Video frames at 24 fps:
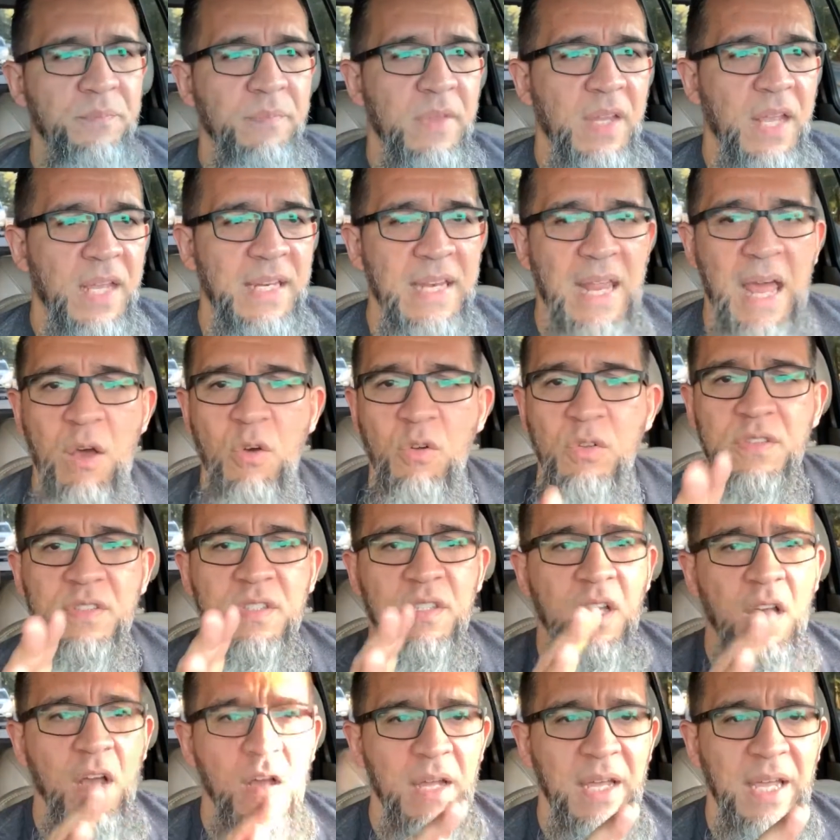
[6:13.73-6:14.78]
And that was
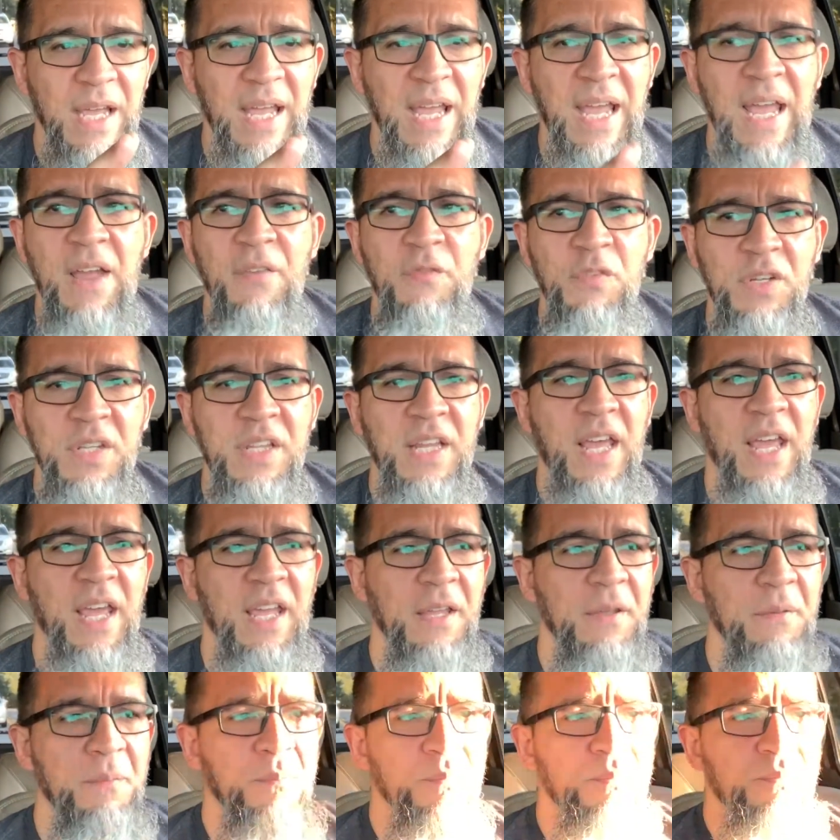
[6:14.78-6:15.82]
every
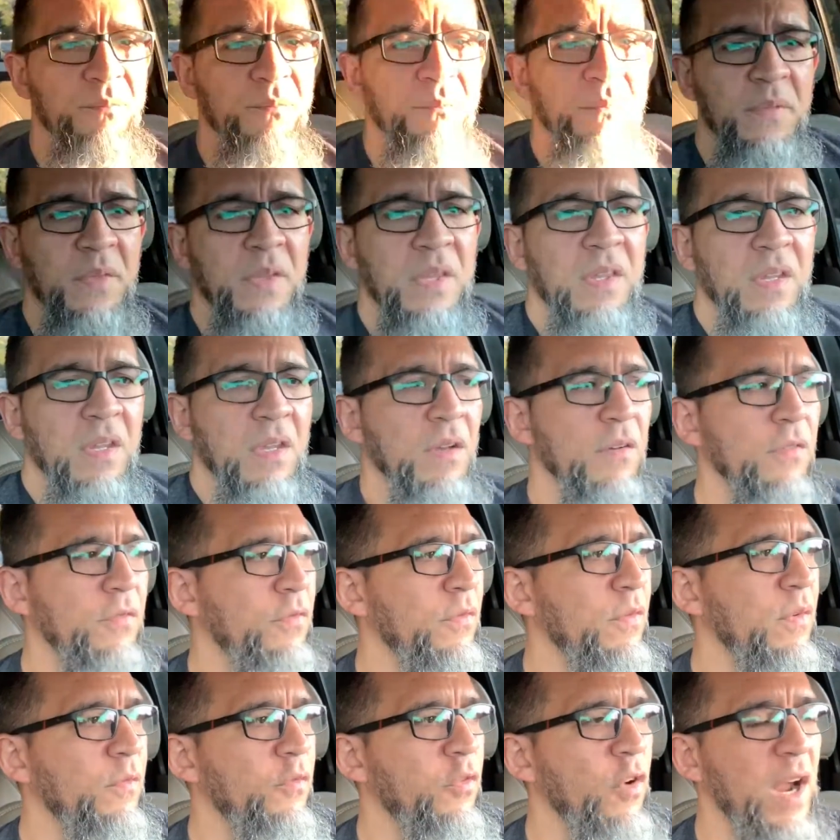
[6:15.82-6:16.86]
day
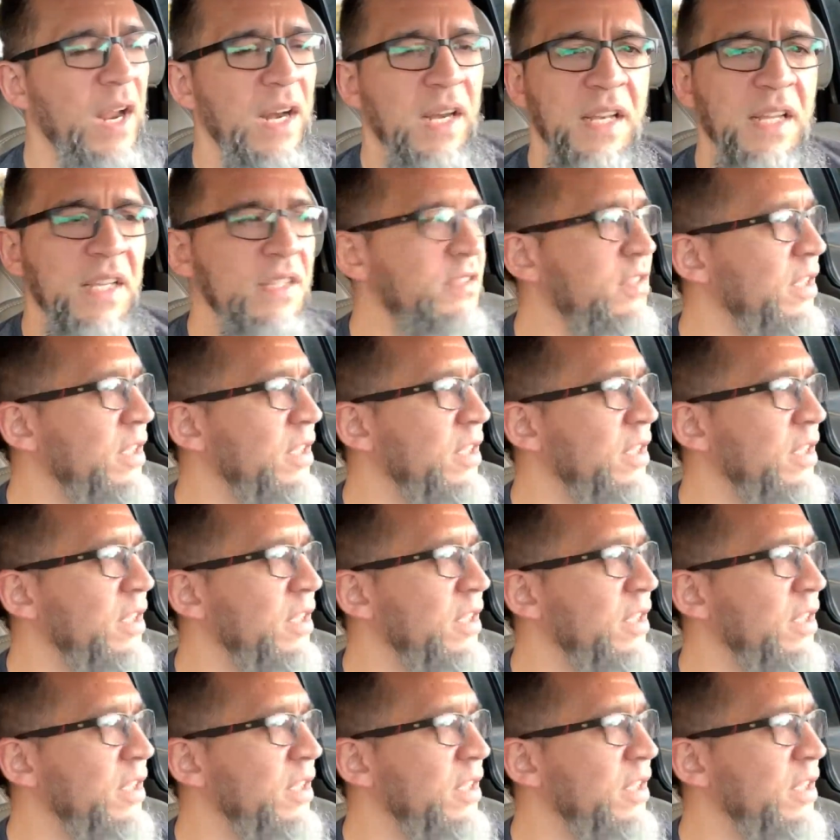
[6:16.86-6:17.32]
for at least a